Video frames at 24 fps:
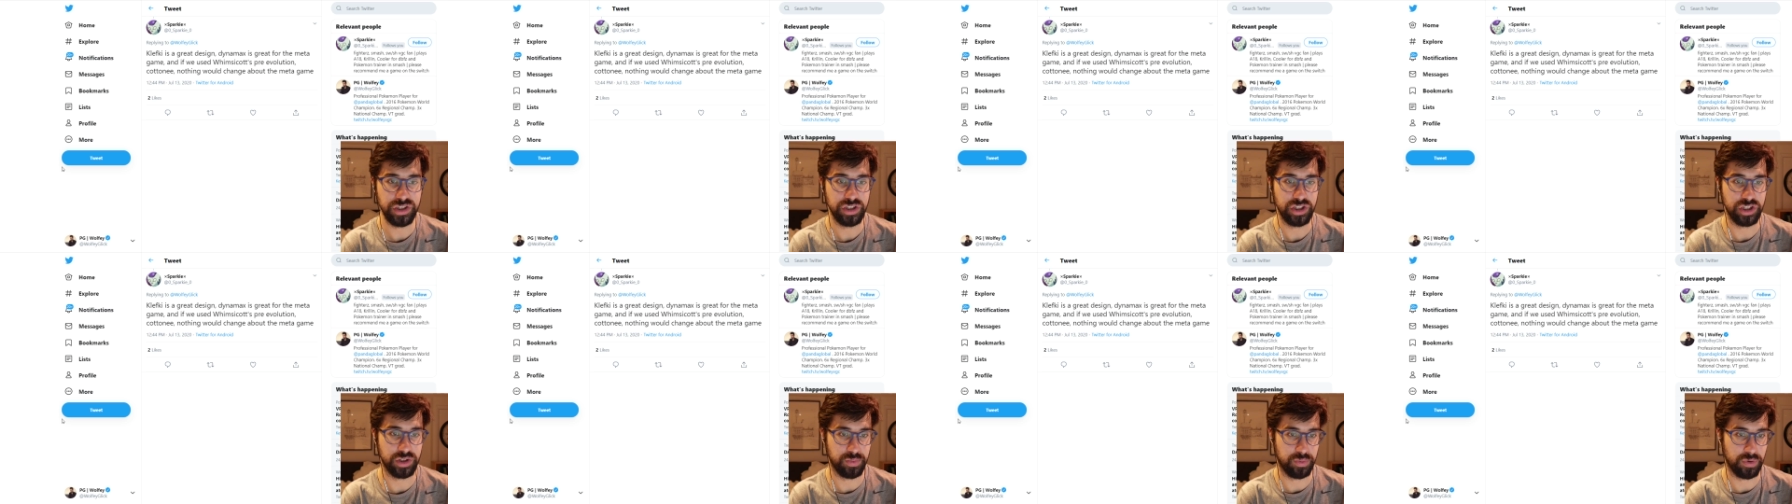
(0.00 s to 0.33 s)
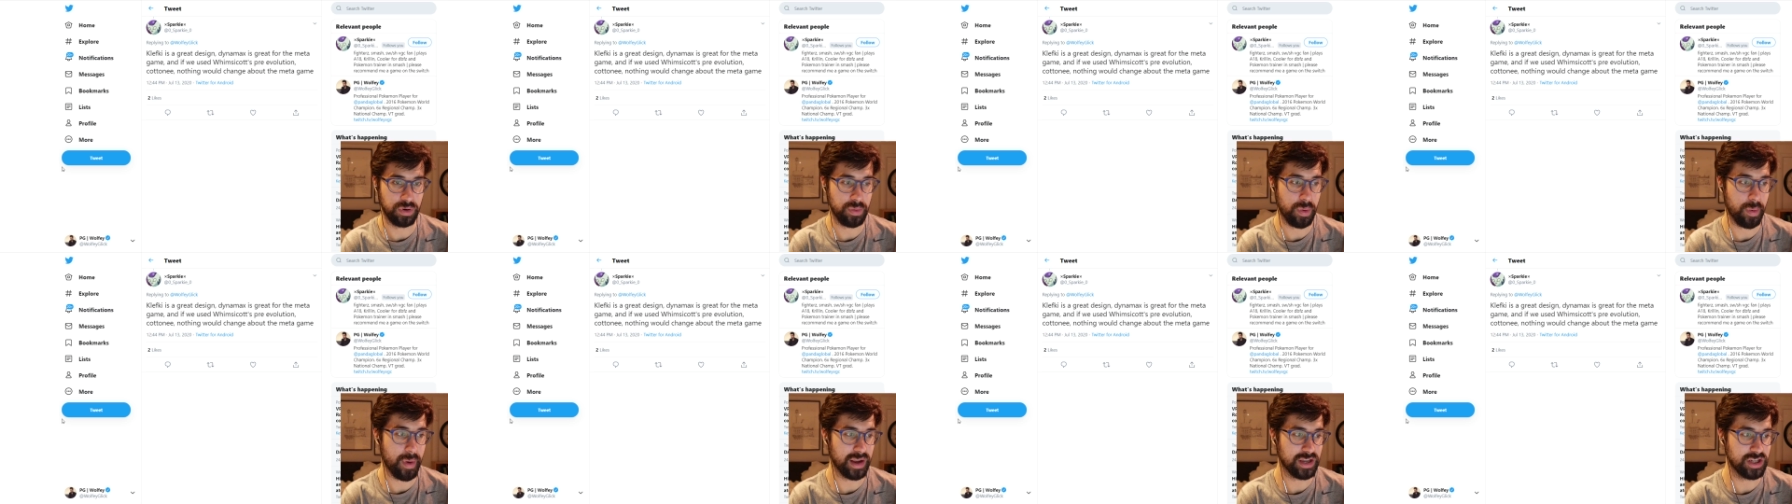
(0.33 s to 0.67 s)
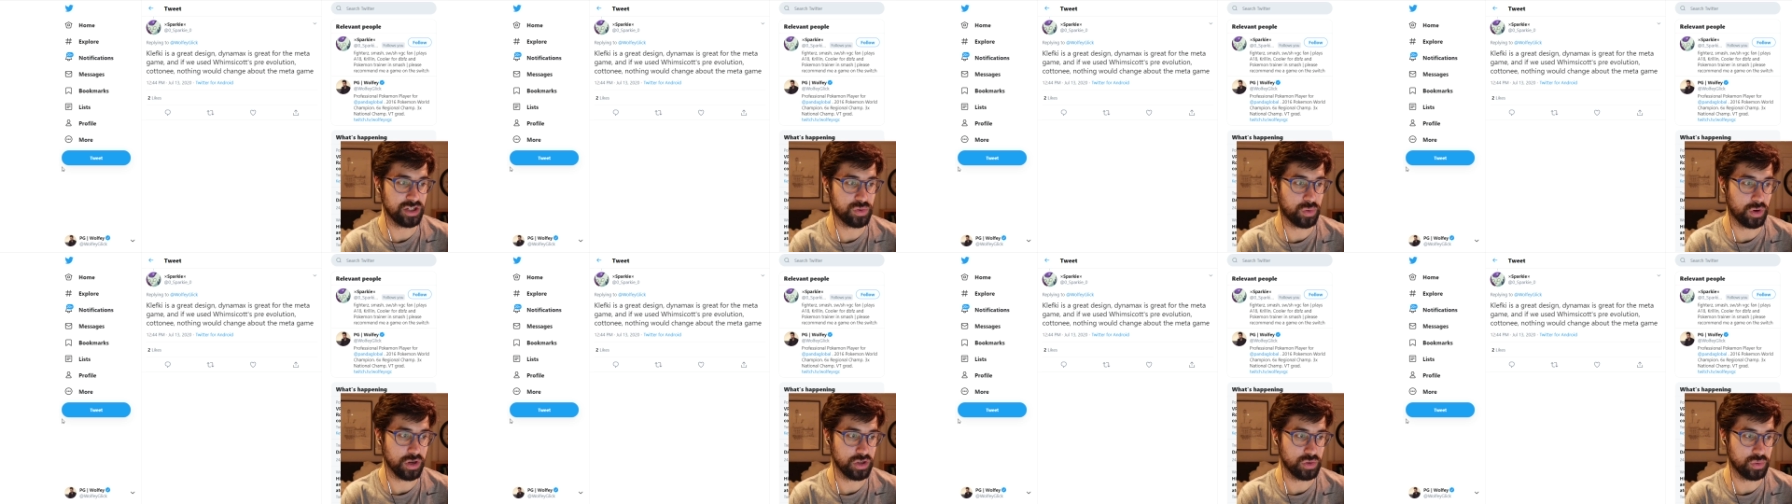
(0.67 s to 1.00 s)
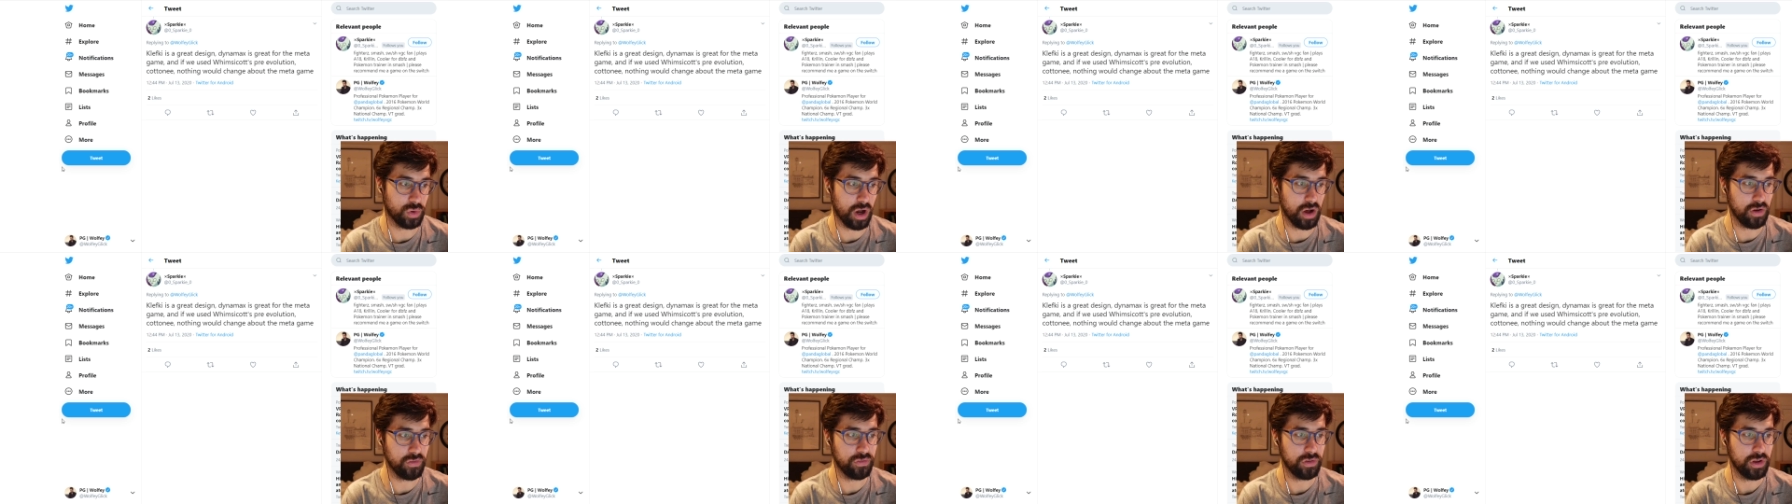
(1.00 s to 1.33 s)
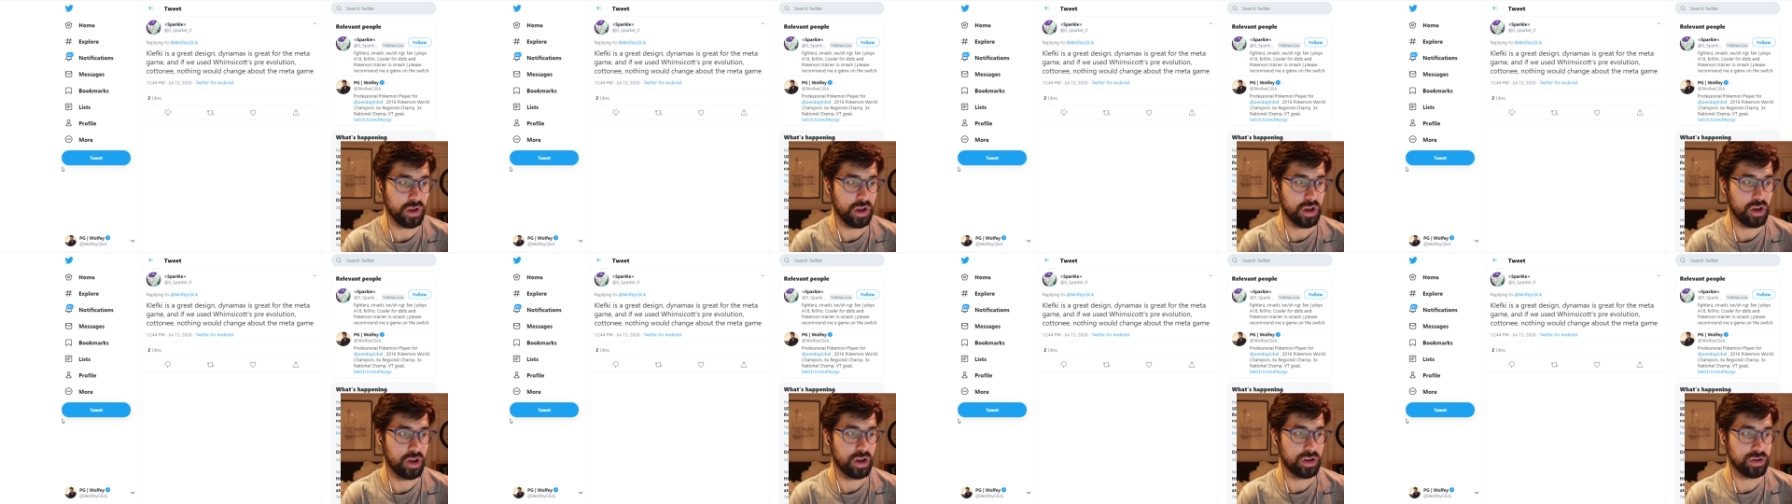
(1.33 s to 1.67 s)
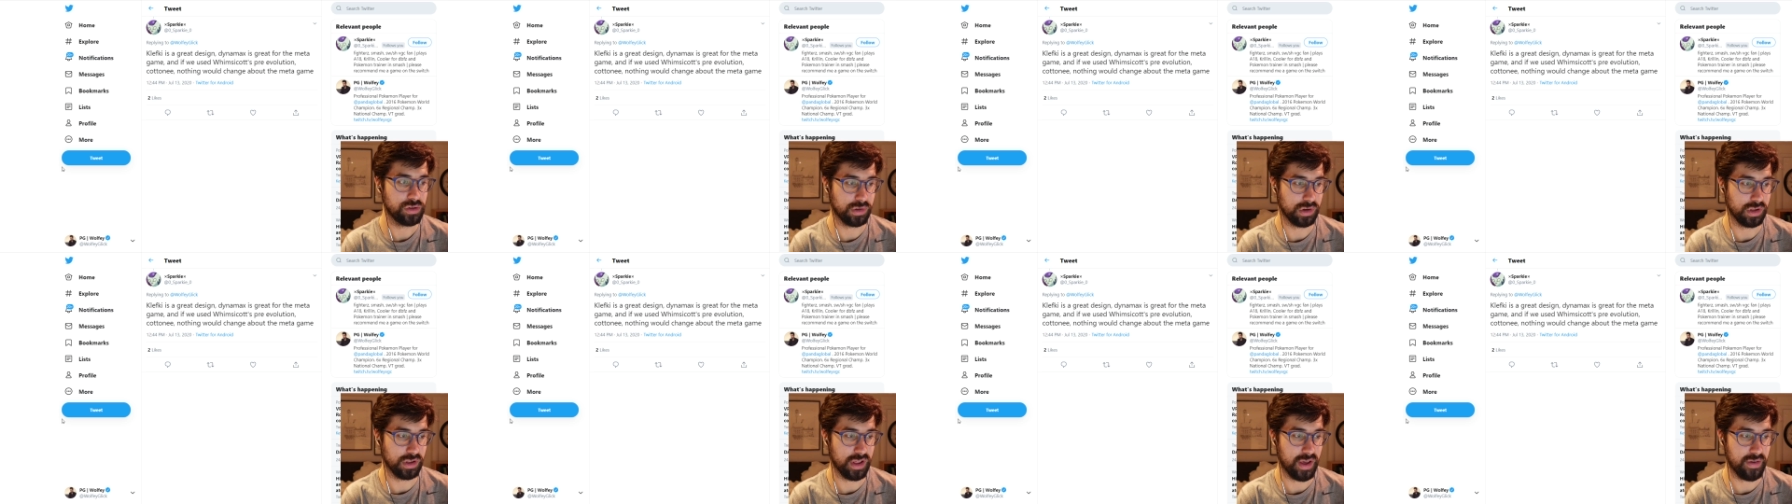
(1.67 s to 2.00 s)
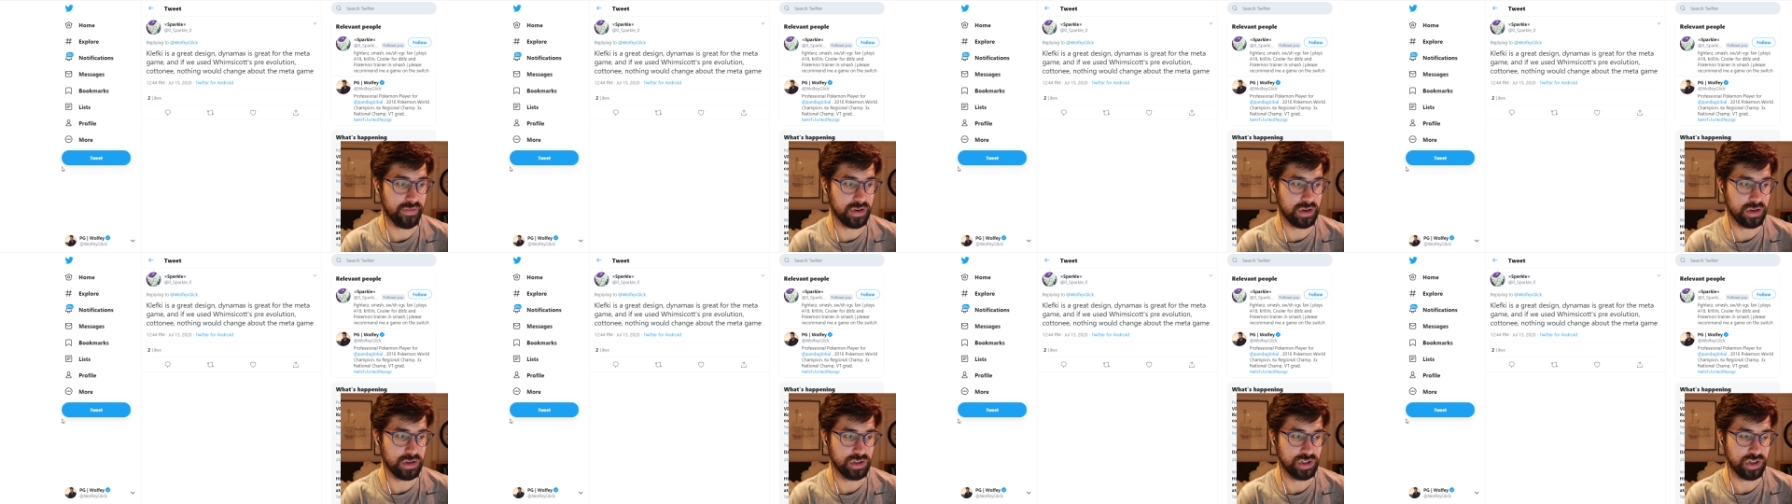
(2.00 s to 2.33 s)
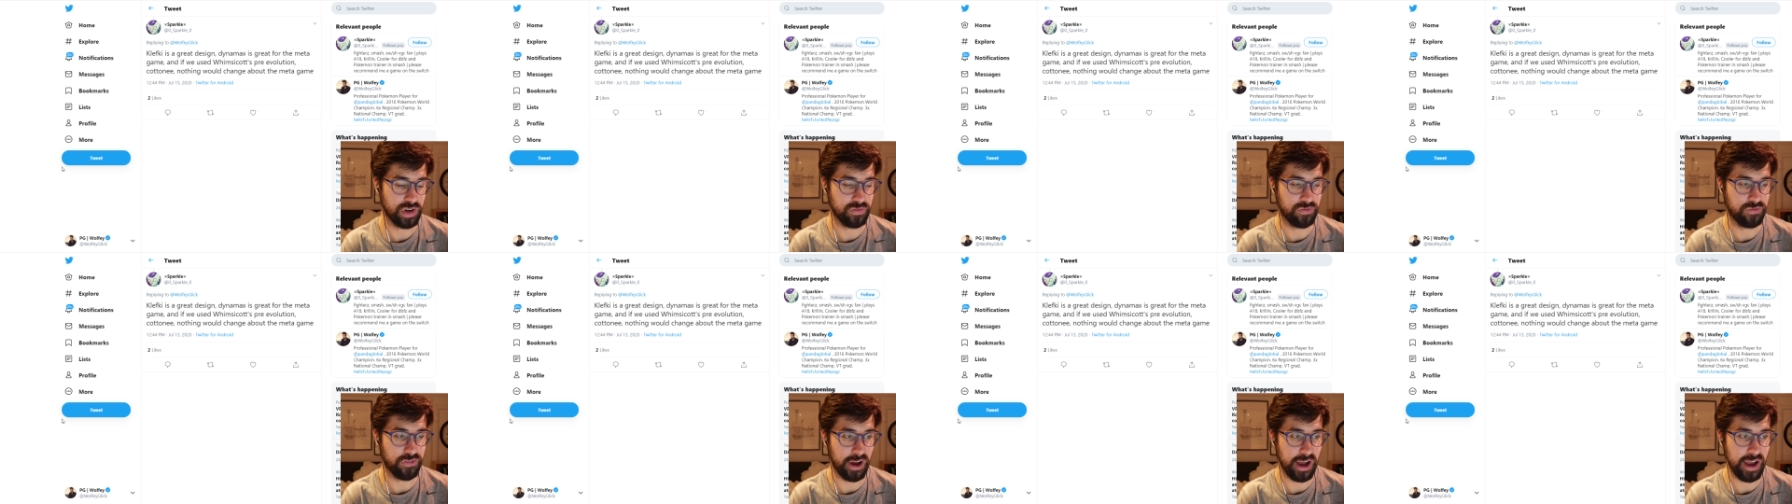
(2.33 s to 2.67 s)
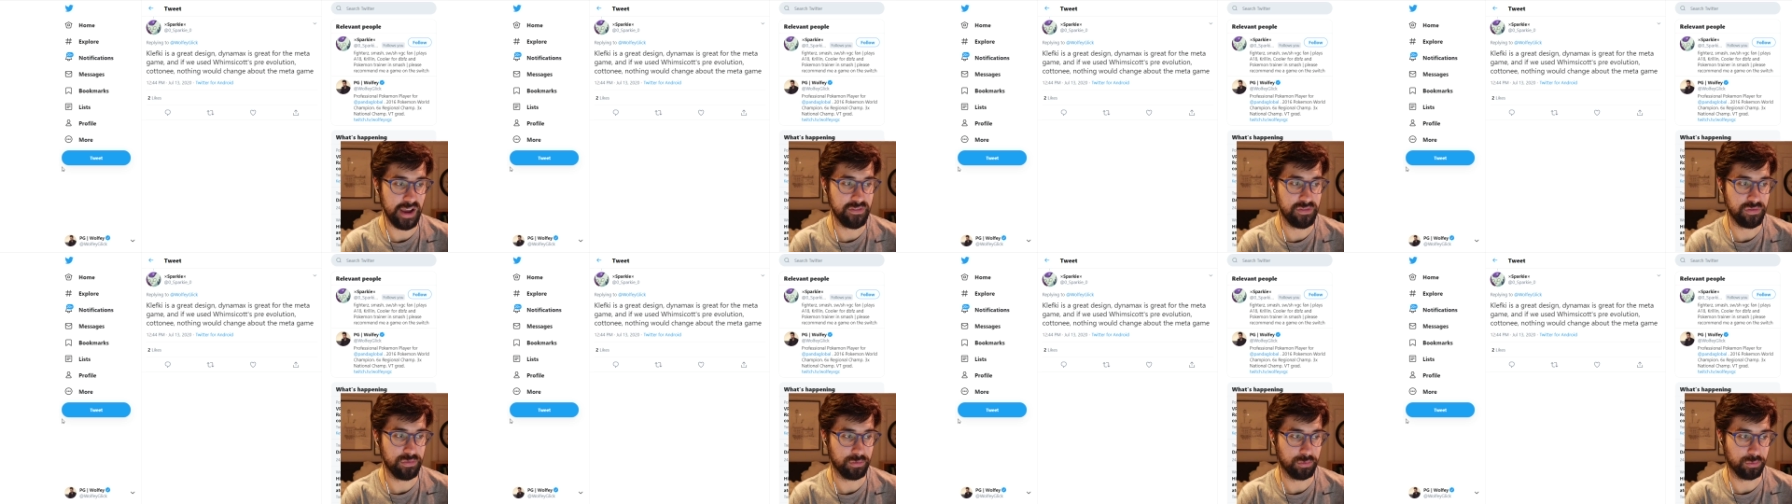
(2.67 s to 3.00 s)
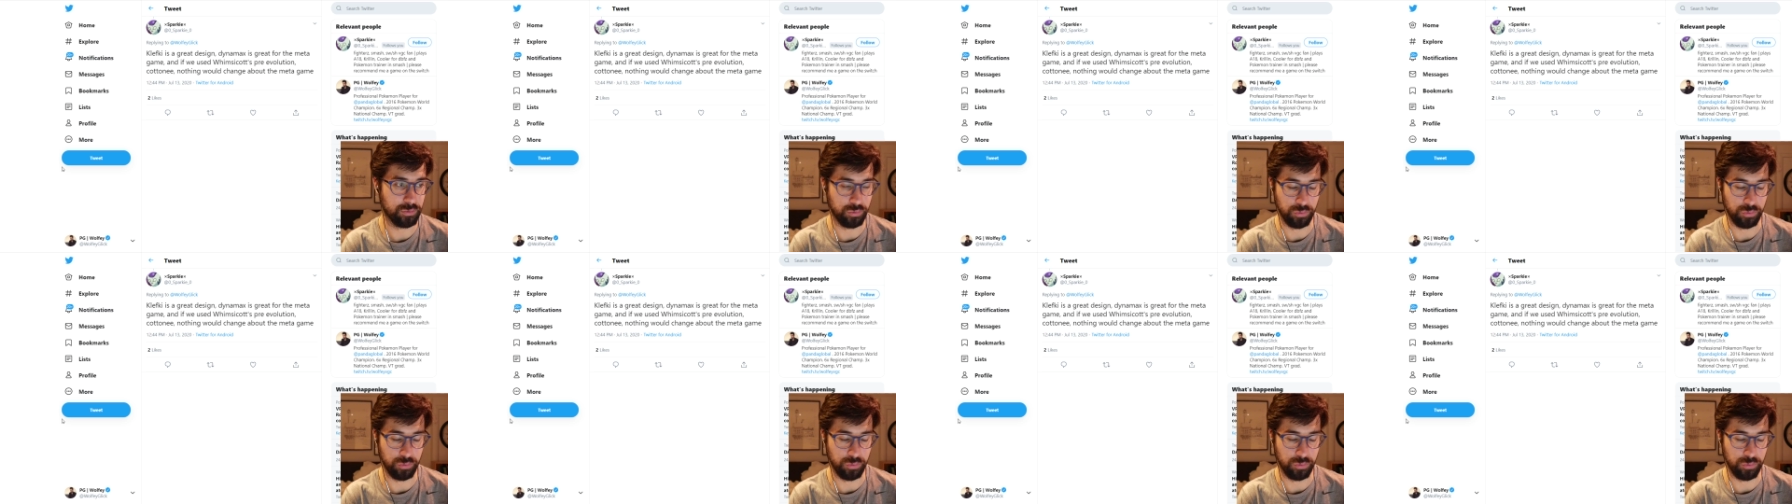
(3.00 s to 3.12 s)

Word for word: Just bring me back to 2012, 2011, Gen 5.